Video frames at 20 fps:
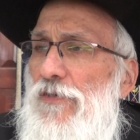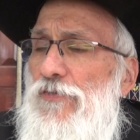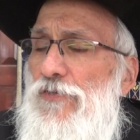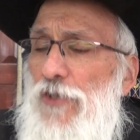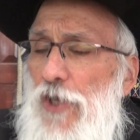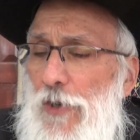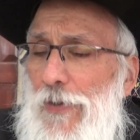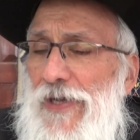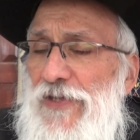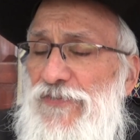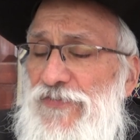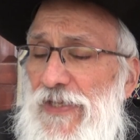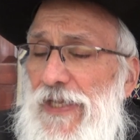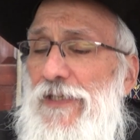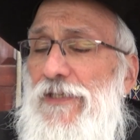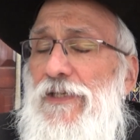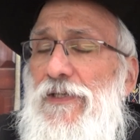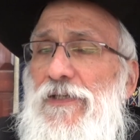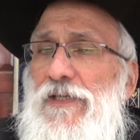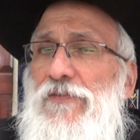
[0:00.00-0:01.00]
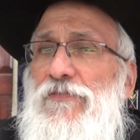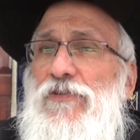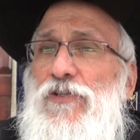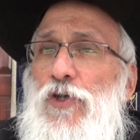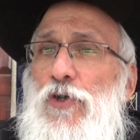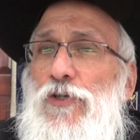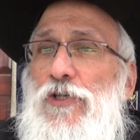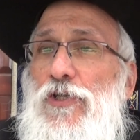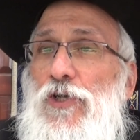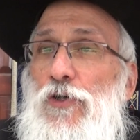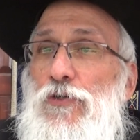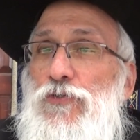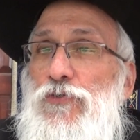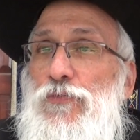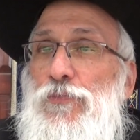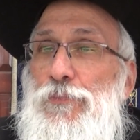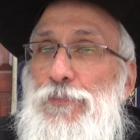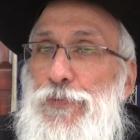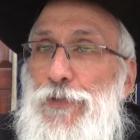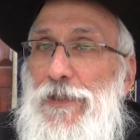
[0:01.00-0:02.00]
No, I said that even though you
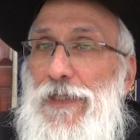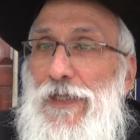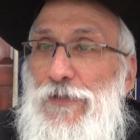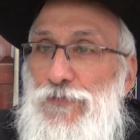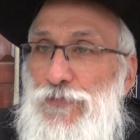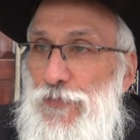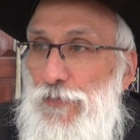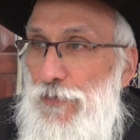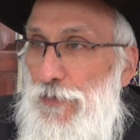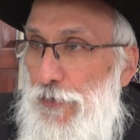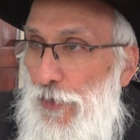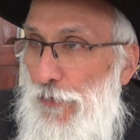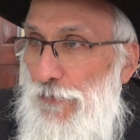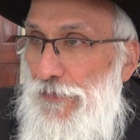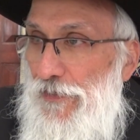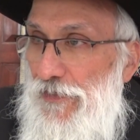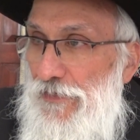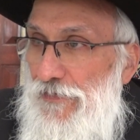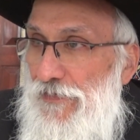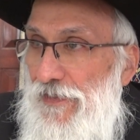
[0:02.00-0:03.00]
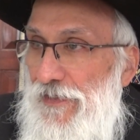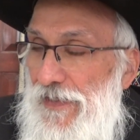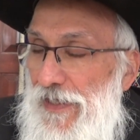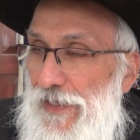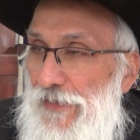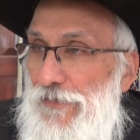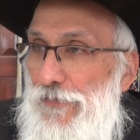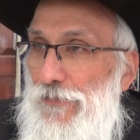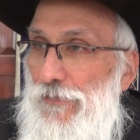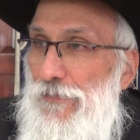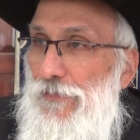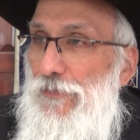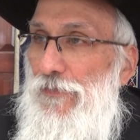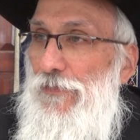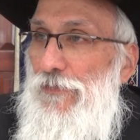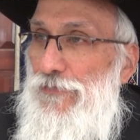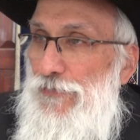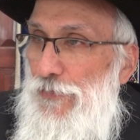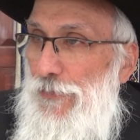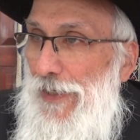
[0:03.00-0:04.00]
don't put on two clothing together,
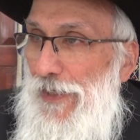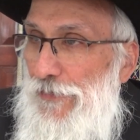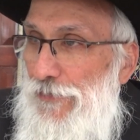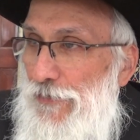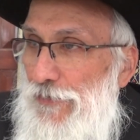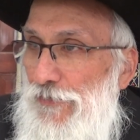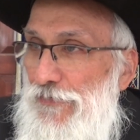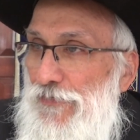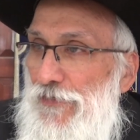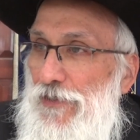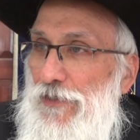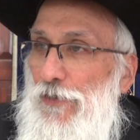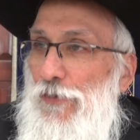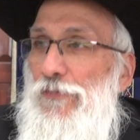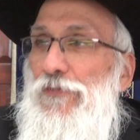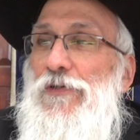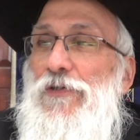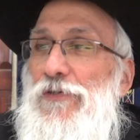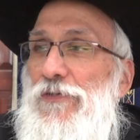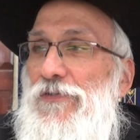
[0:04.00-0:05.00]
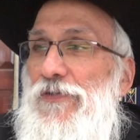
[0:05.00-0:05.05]
two articles of clothing you